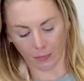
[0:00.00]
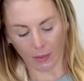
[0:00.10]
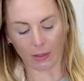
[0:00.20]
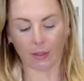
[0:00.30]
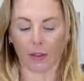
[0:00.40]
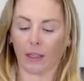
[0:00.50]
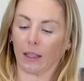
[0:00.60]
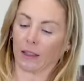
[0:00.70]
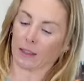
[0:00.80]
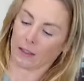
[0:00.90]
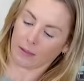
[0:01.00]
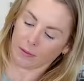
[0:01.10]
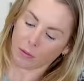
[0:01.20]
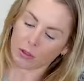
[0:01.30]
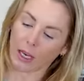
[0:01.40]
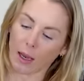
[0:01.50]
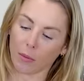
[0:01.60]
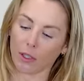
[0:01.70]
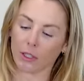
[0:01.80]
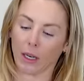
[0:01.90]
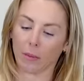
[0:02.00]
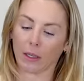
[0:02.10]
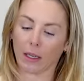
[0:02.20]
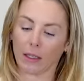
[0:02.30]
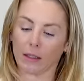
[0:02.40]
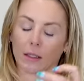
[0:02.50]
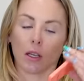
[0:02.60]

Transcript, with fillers: Let's see if I can get this. Which I appreciate, because